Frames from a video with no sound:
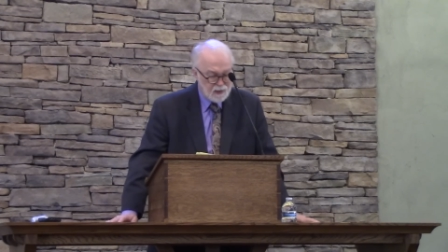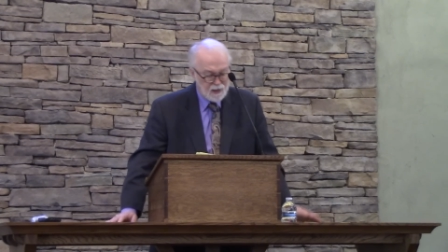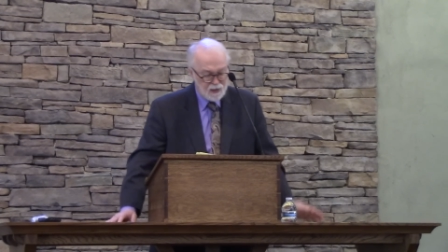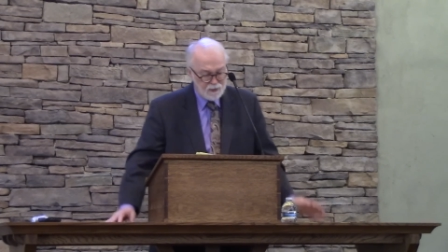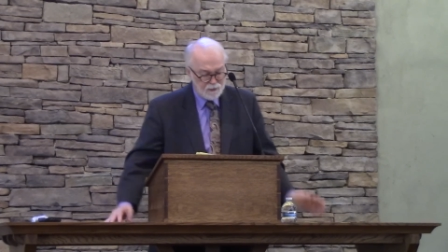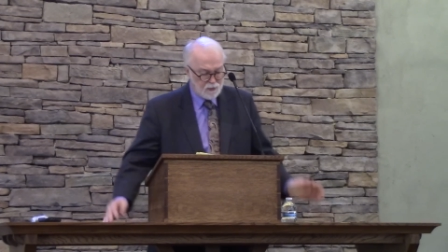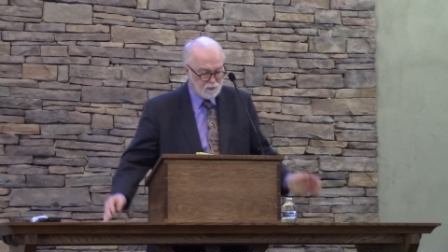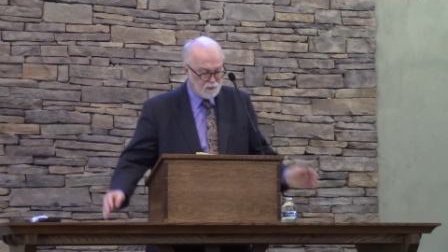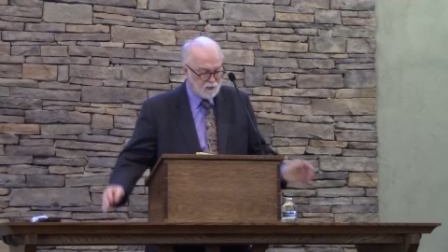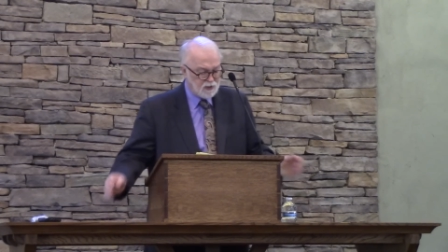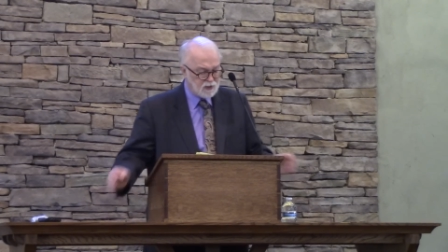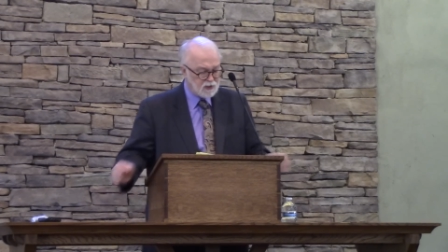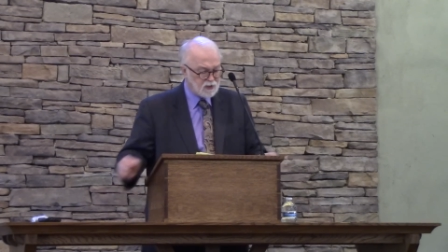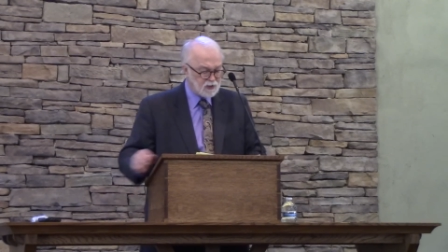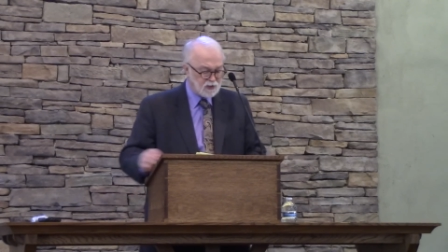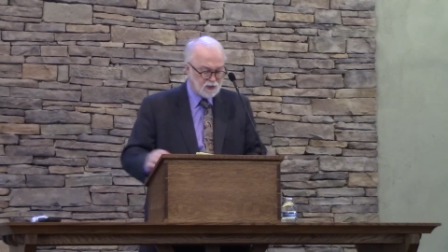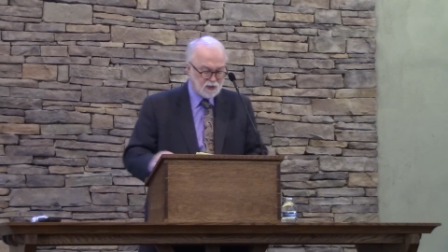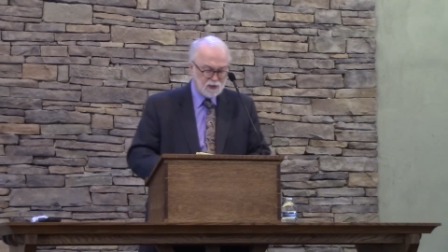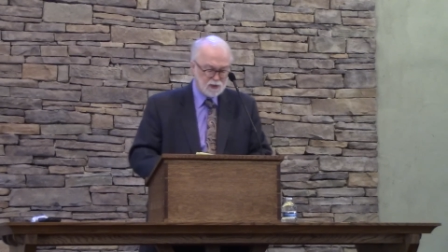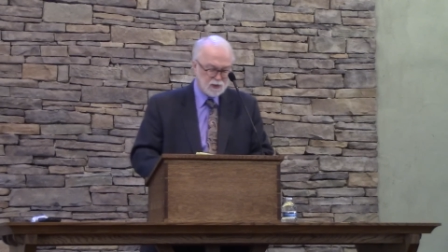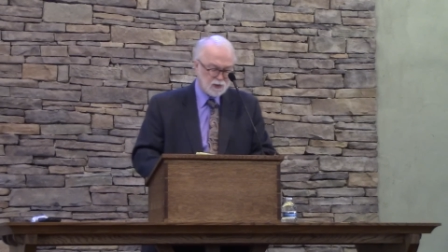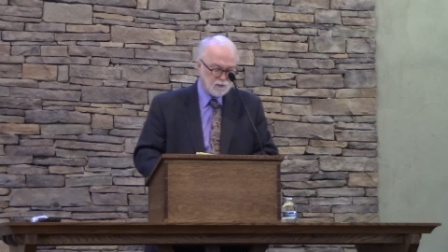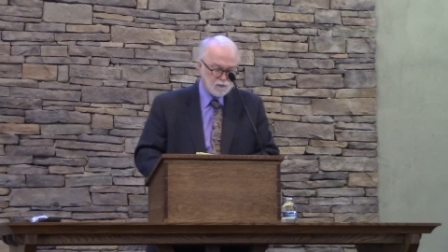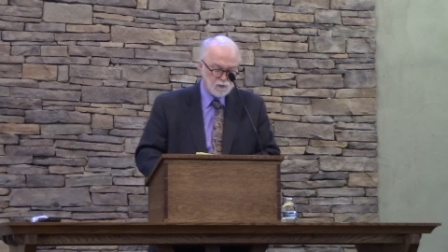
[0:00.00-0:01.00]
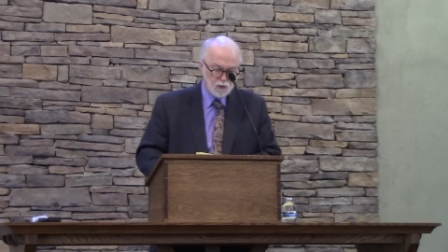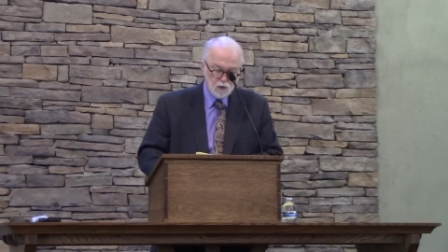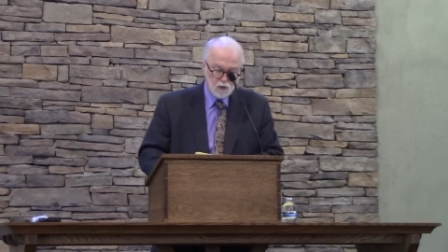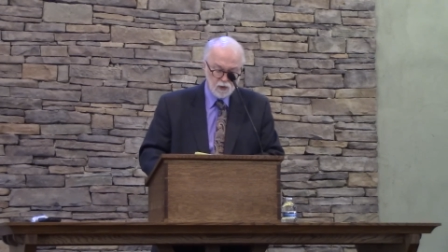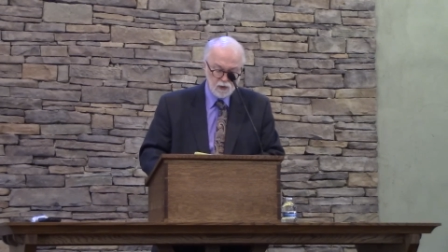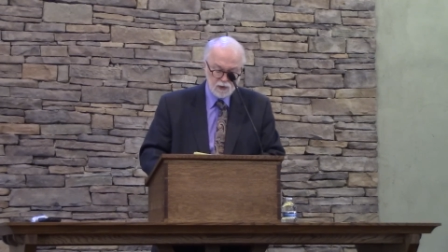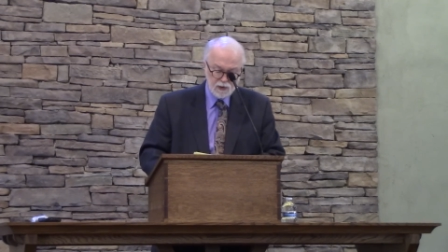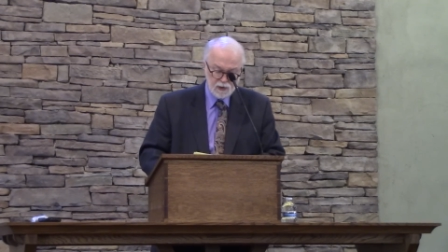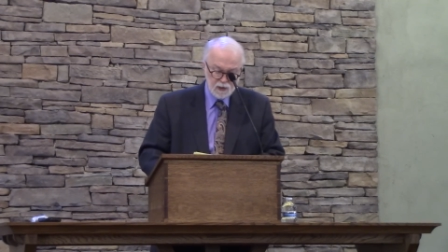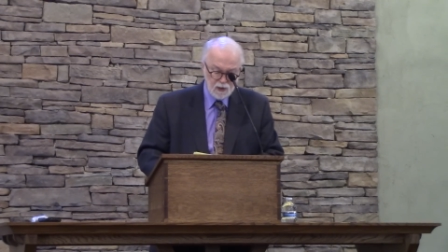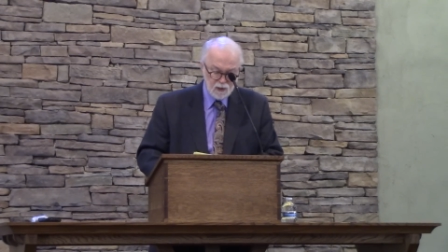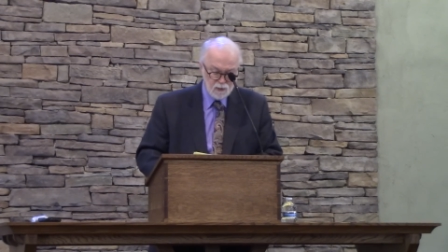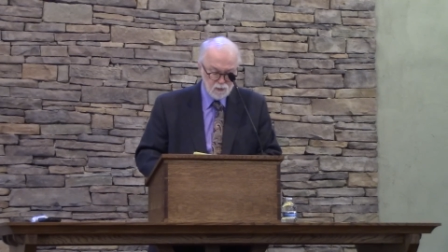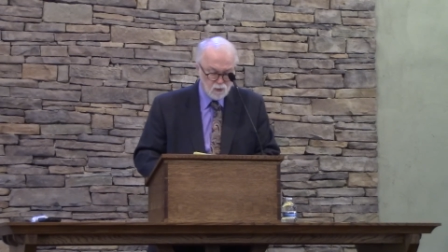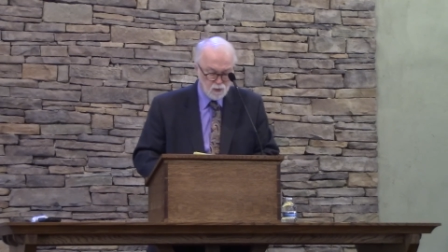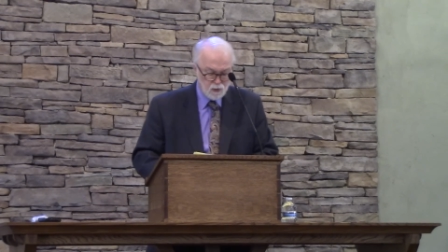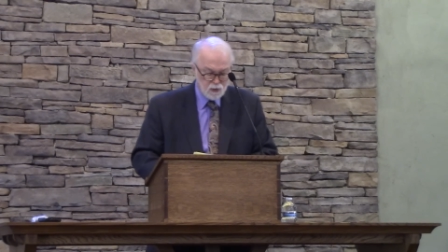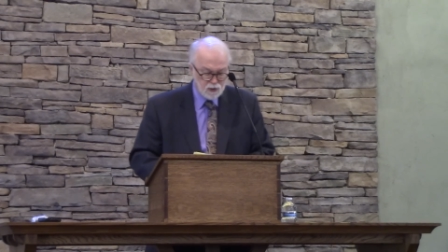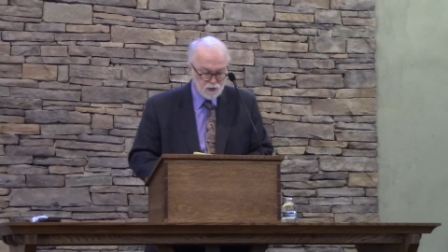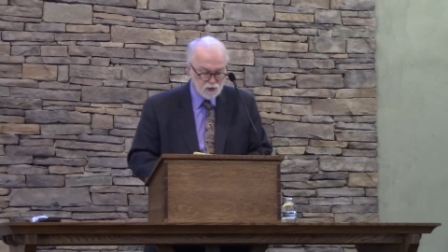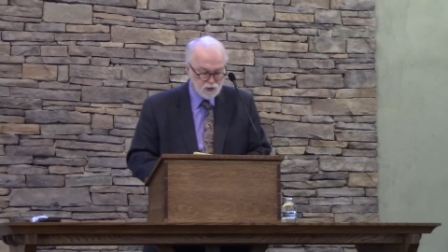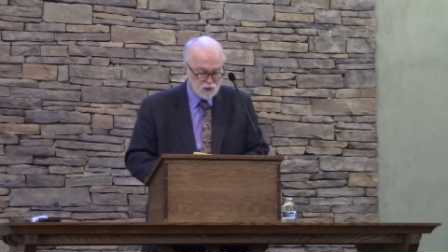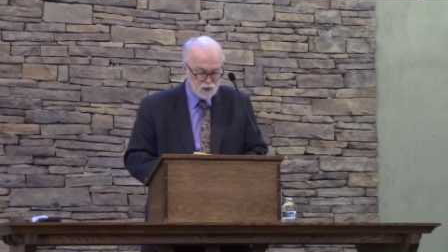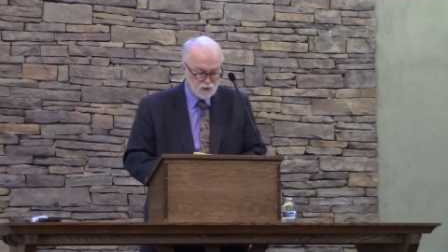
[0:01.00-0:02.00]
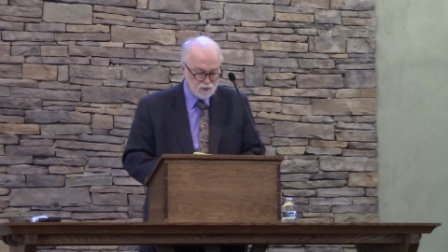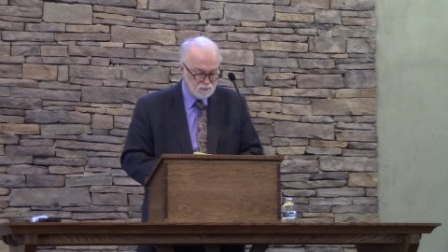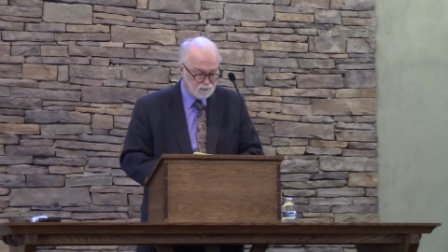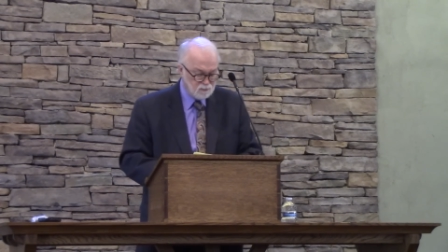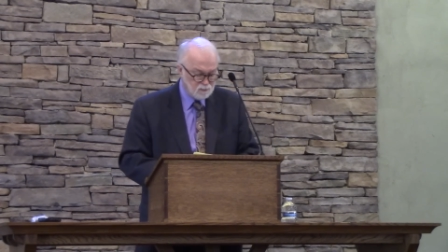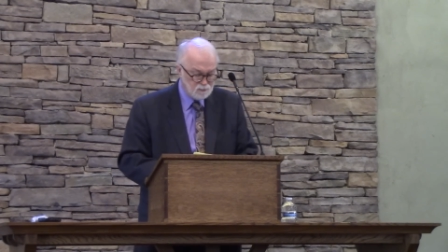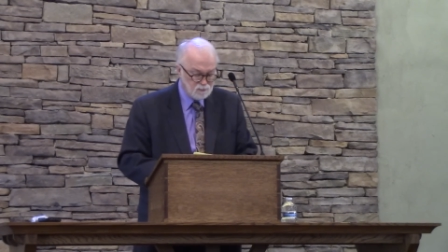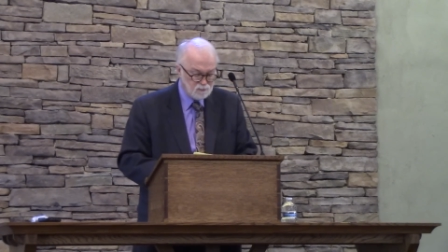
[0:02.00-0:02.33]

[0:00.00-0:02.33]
Now, there is a sense, of course, in which